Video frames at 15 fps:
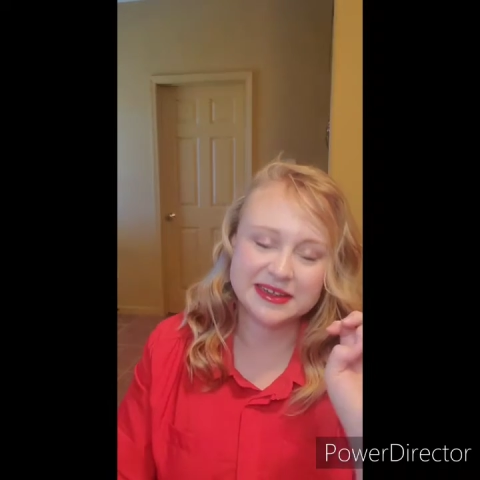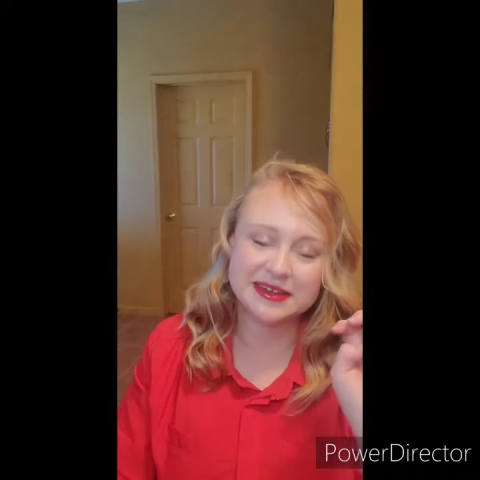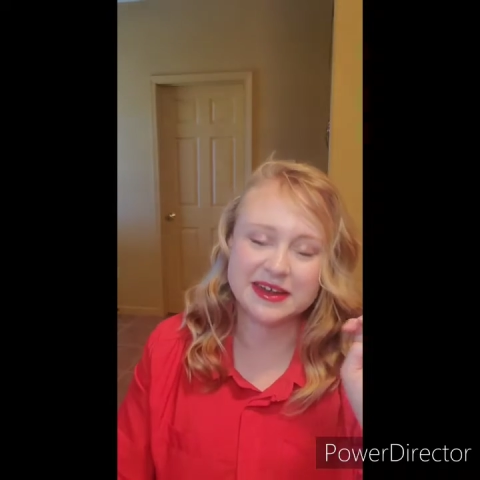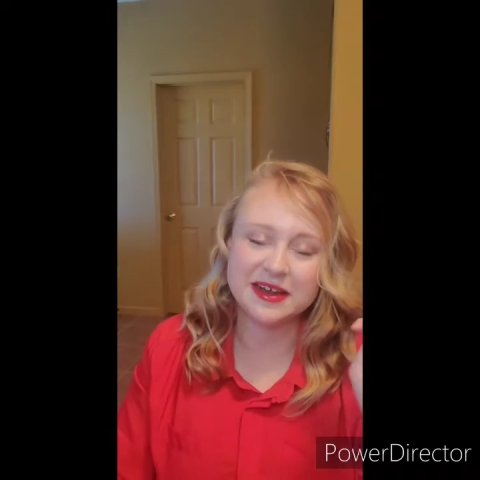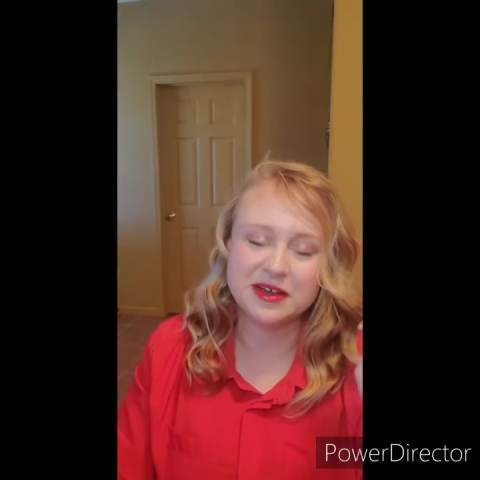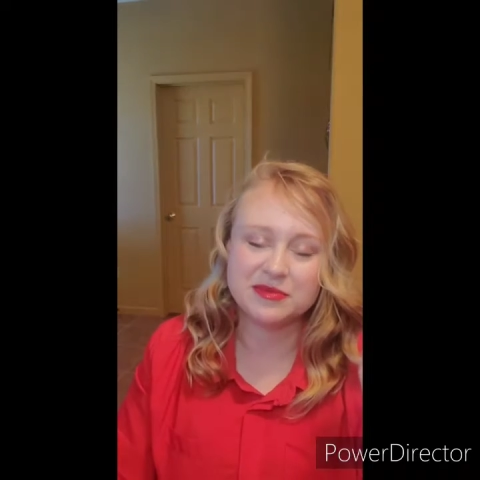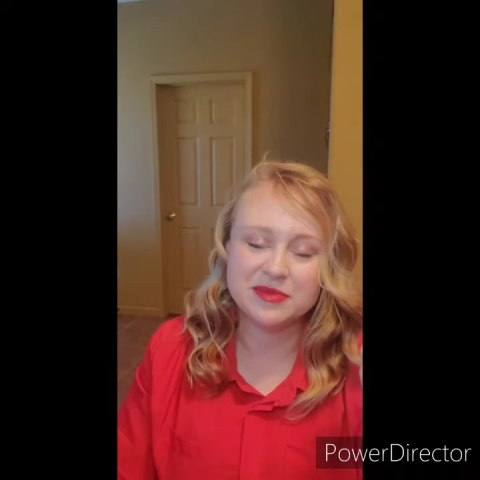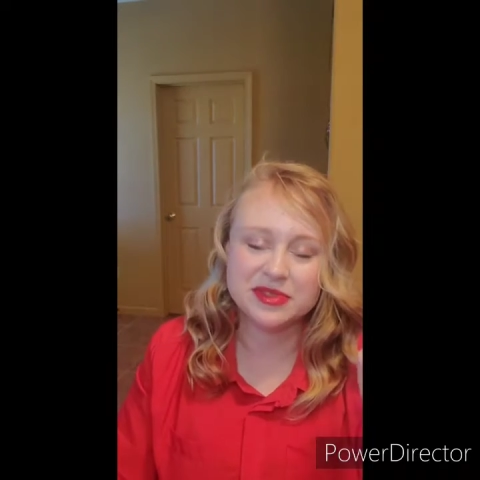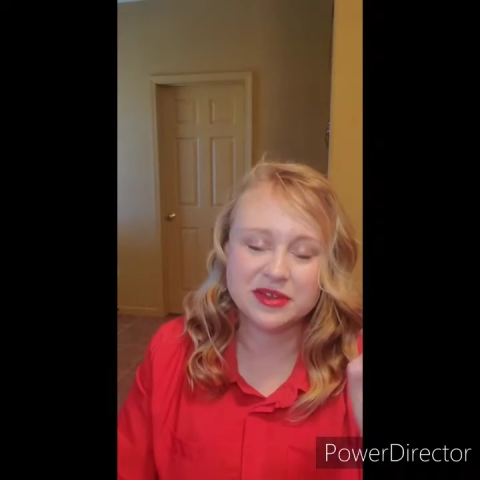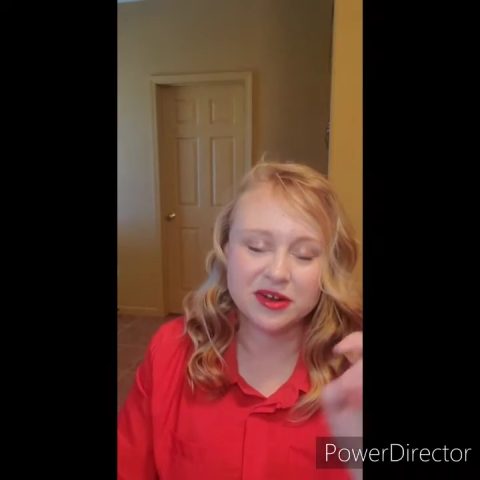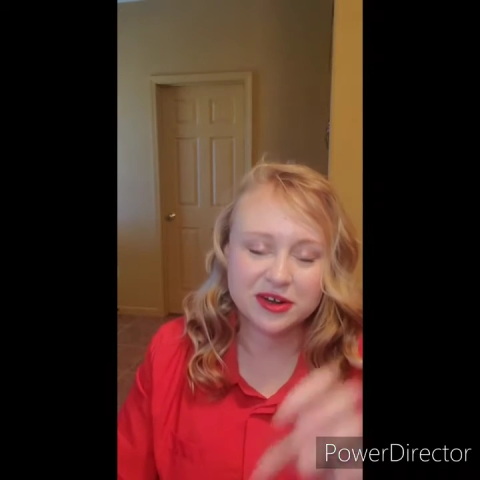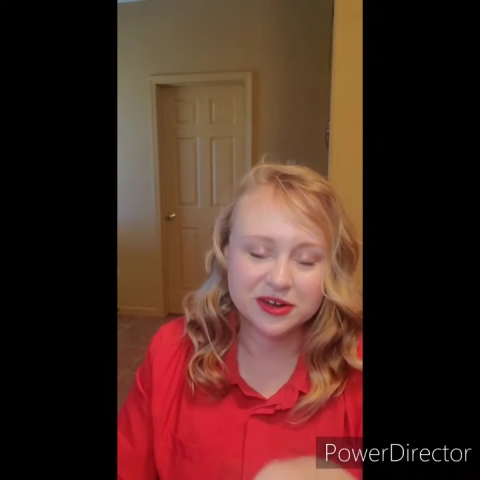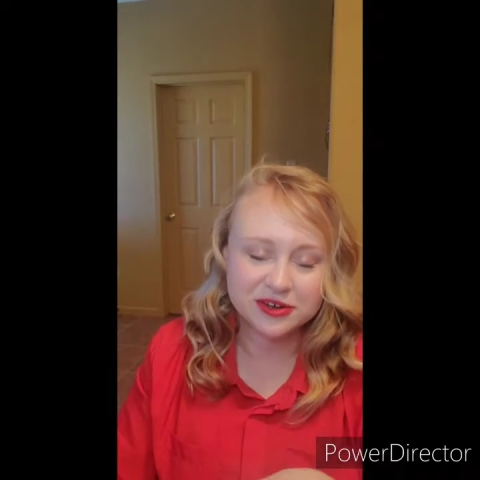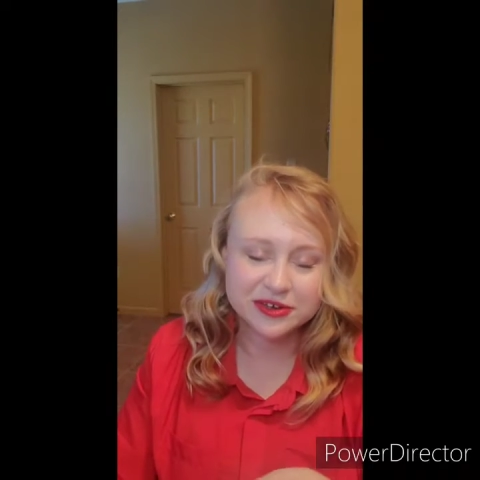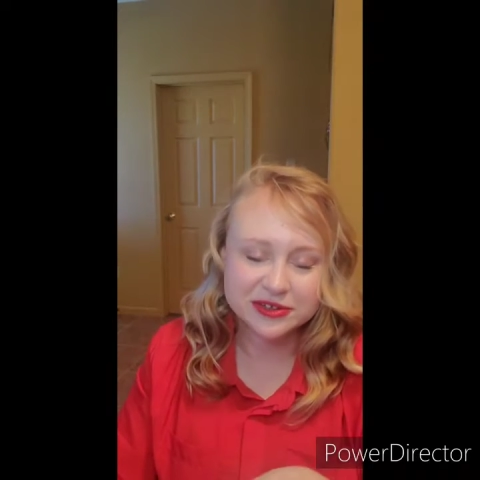the
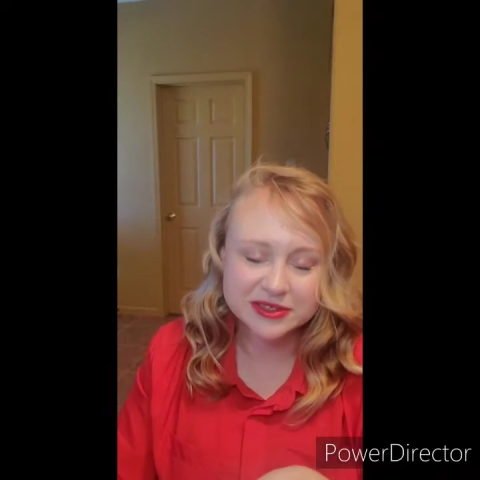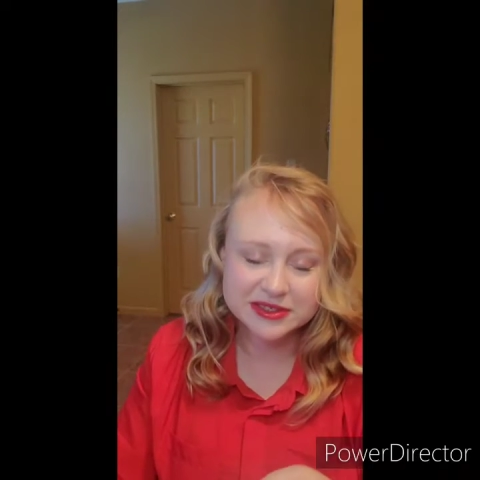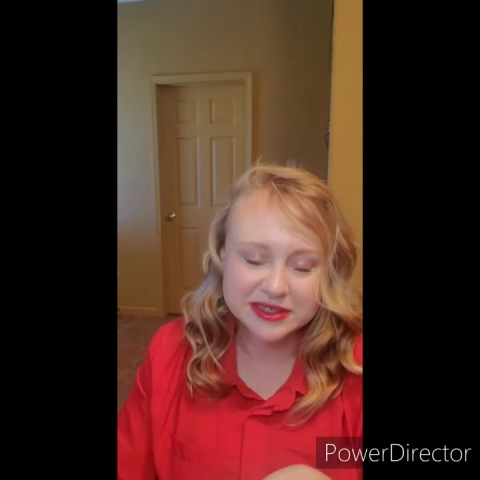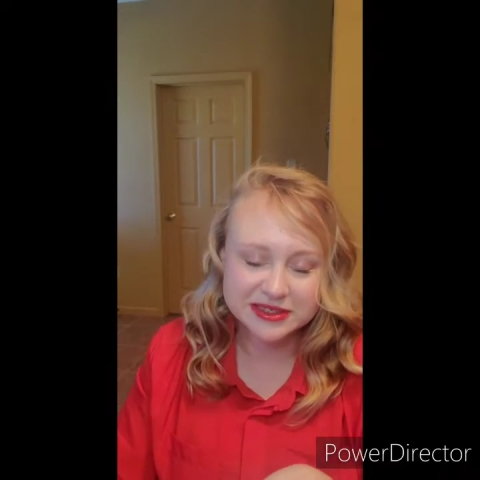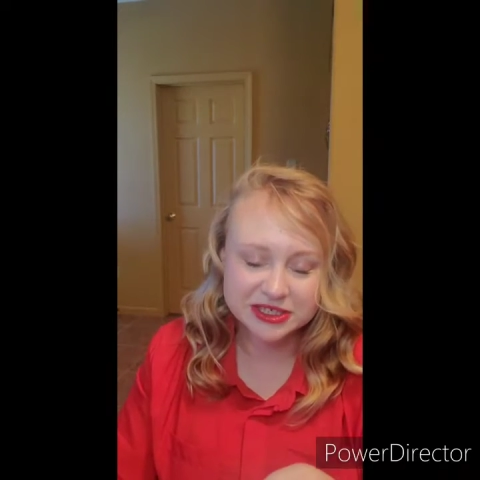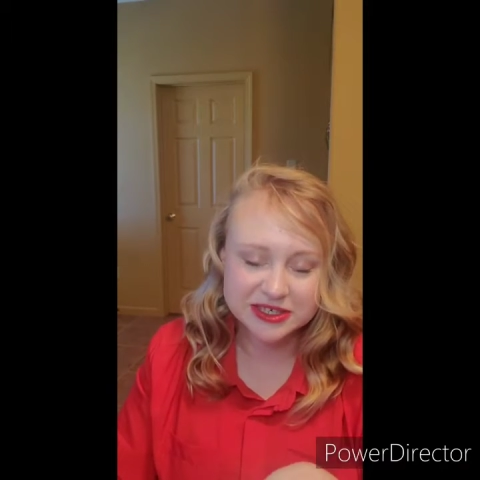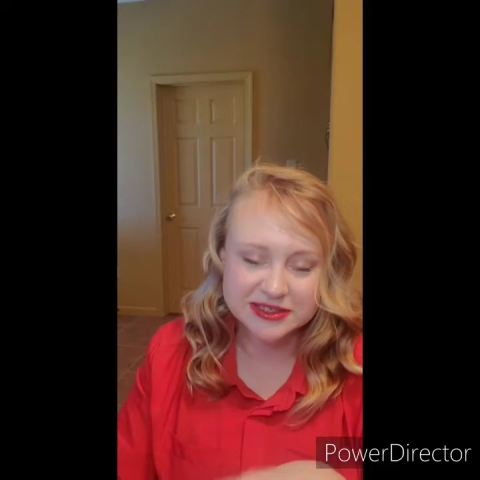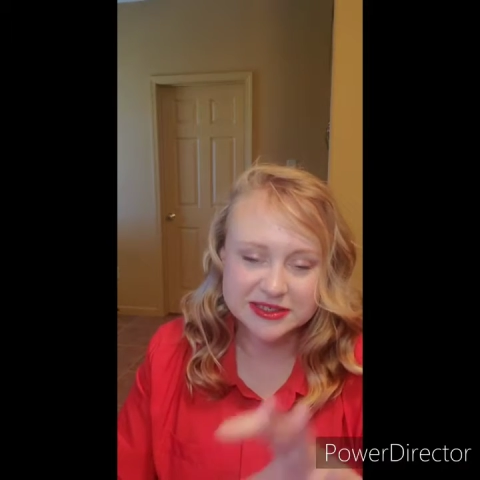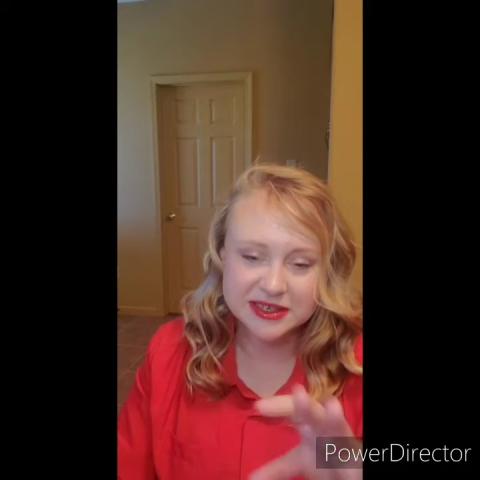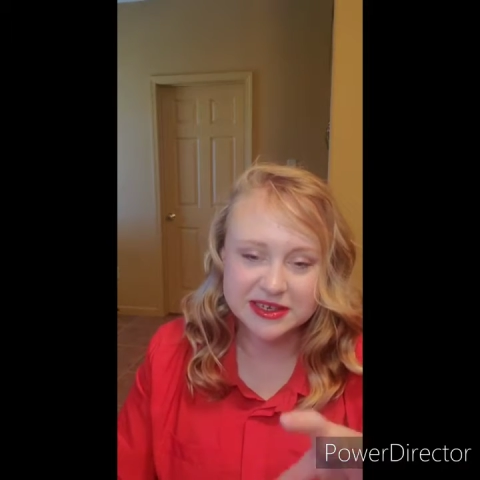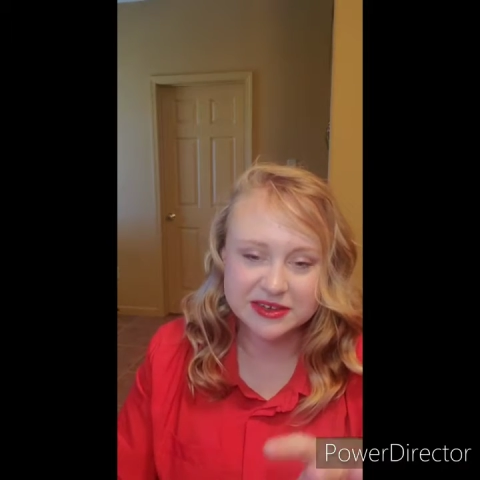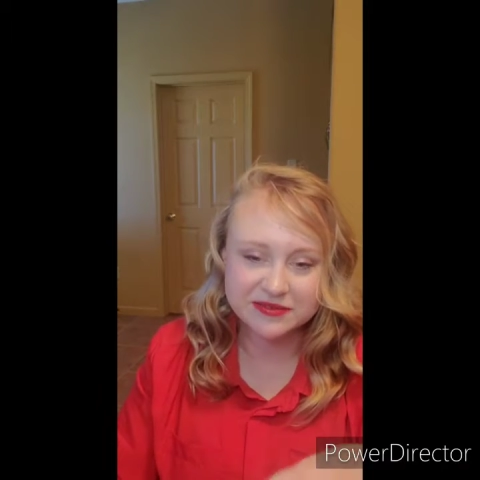article suggested